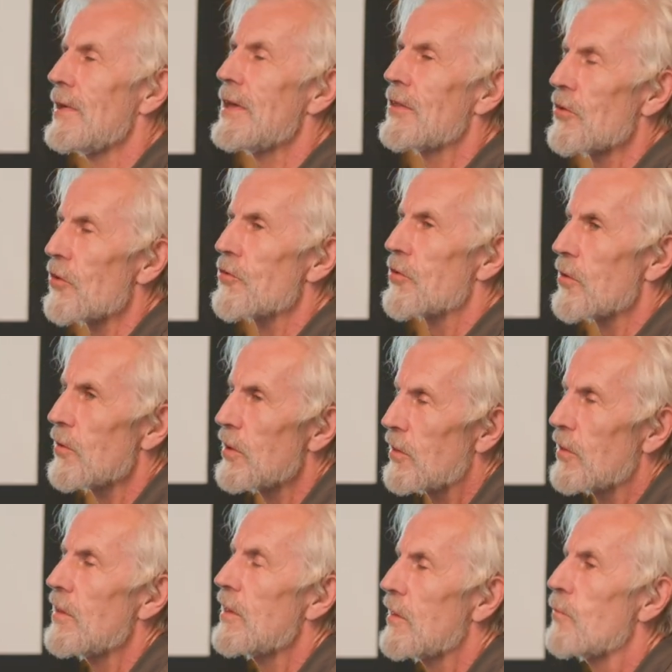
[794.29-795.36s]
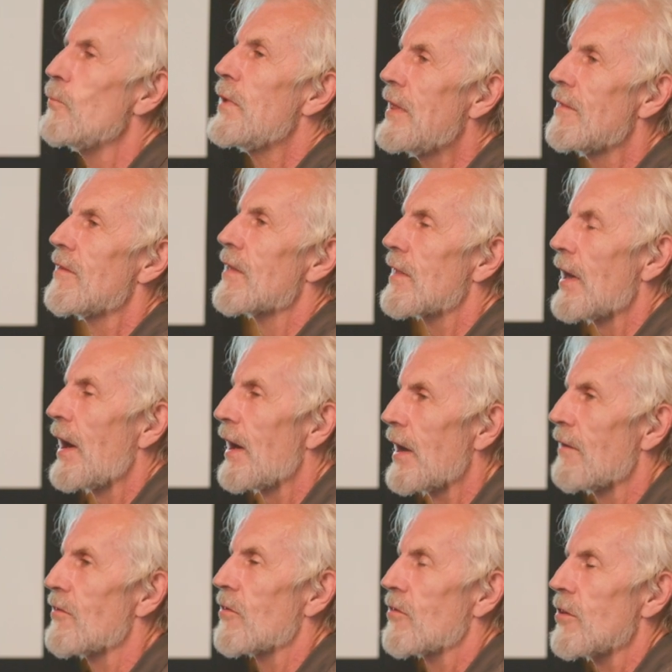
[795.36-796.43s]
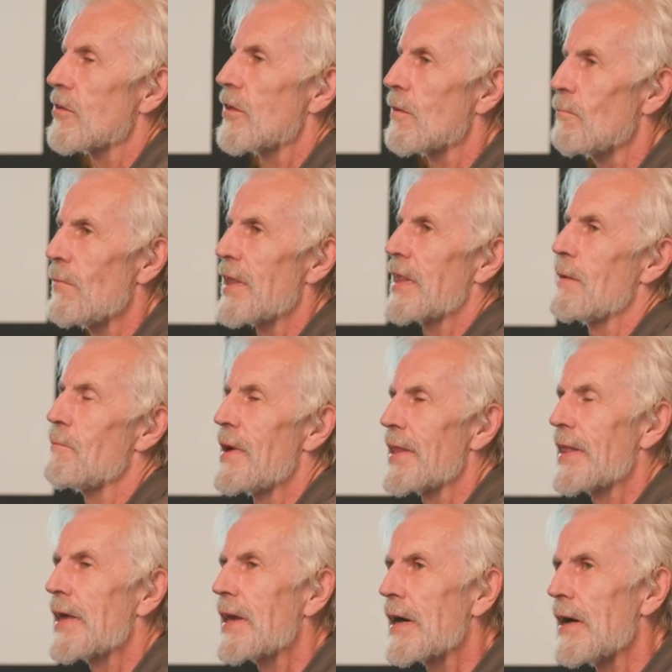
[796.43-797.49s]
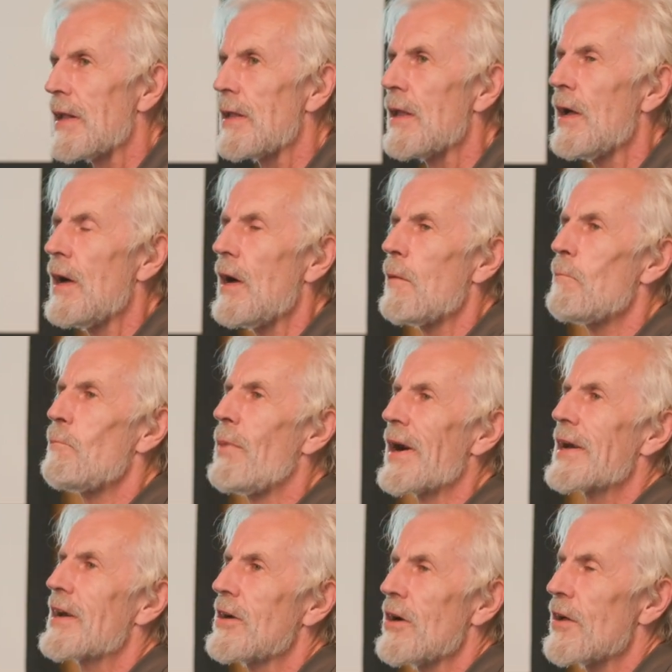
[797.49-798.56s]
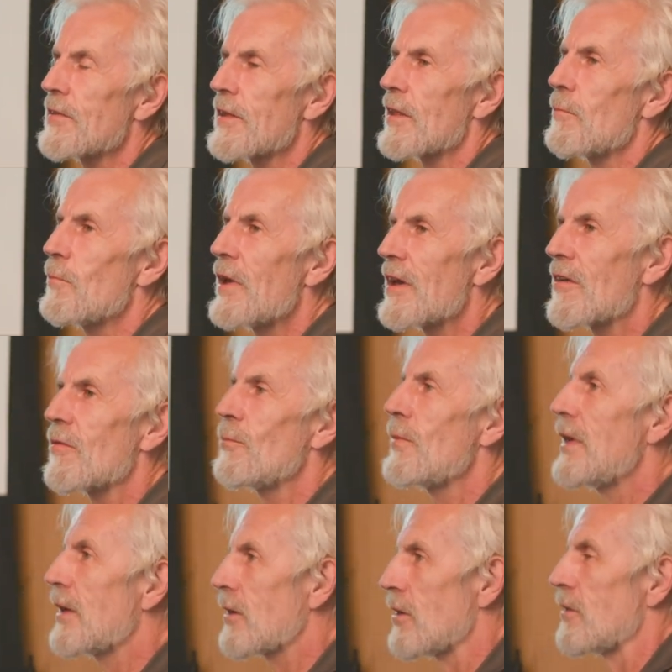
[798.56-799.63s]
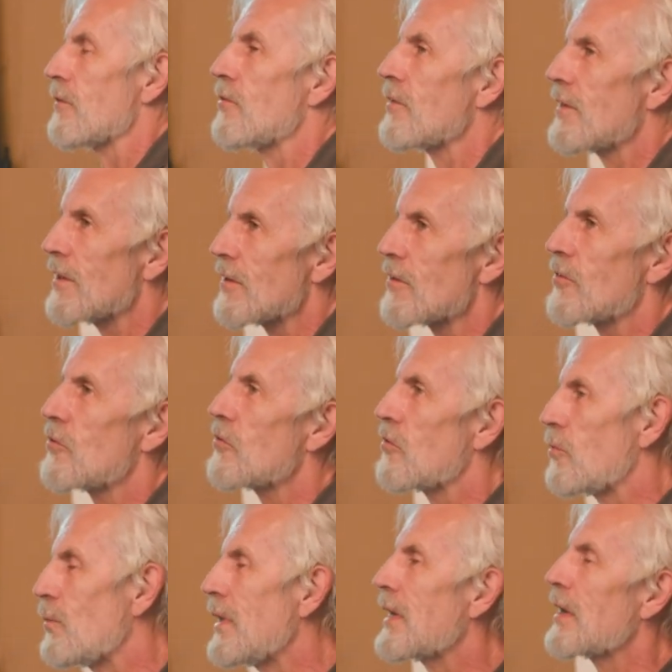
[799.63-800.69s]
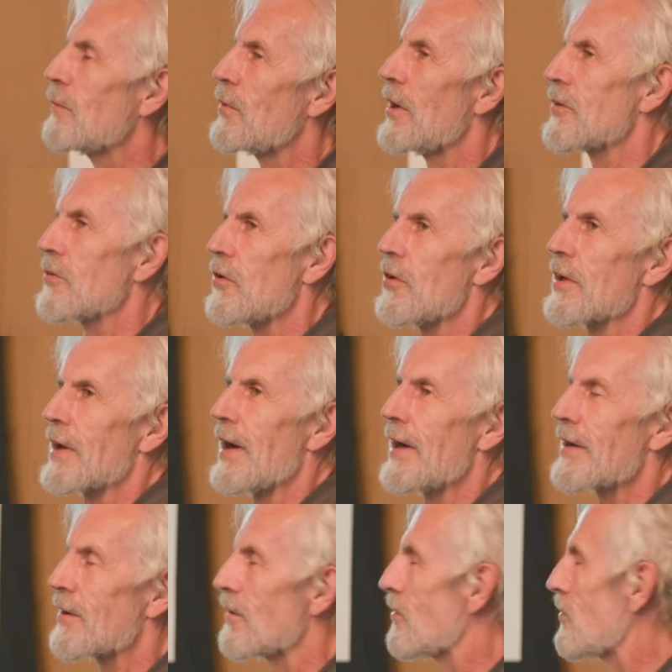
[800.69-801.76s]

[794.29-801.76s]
it also it, it means that I have a certain mathematical background that makes me confident to speak about all kind